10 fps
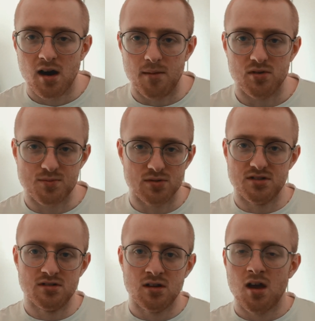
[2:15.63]
I'm not
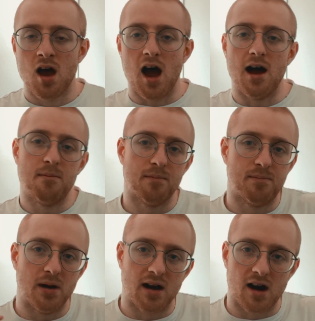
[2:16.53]
sponsored.
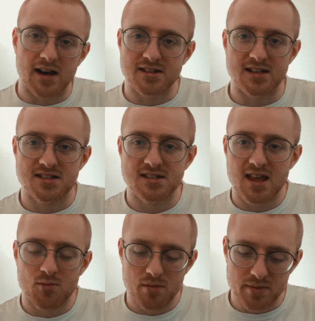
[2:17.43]
But I like to listen to
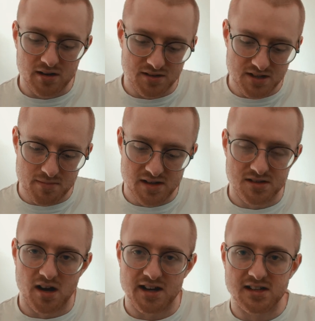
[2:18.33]
that one because it means
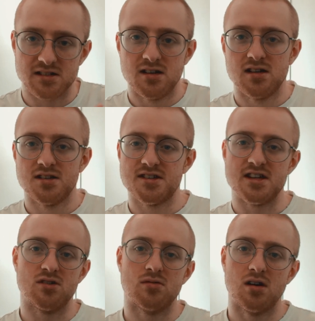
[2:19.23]
that I can
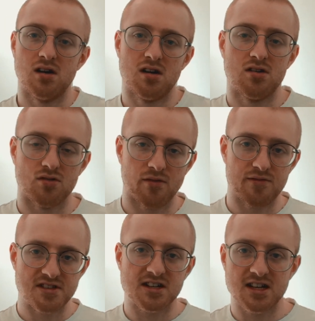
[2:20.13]
still
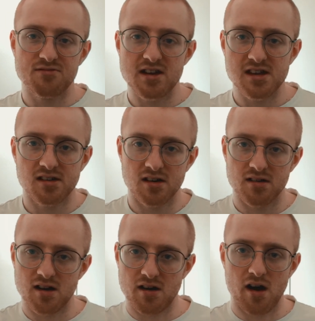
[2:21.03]
physically read
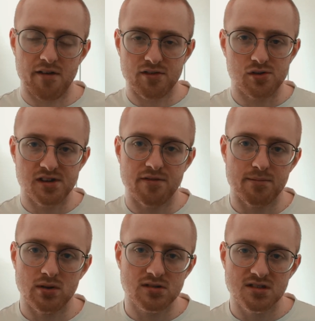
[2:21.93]
a few different
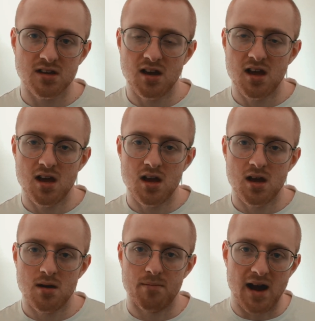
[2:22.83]
books,
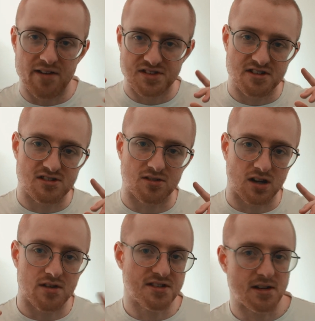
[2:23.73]
but have a series on the
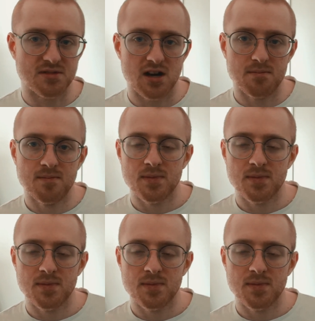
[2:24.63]
go at the same time,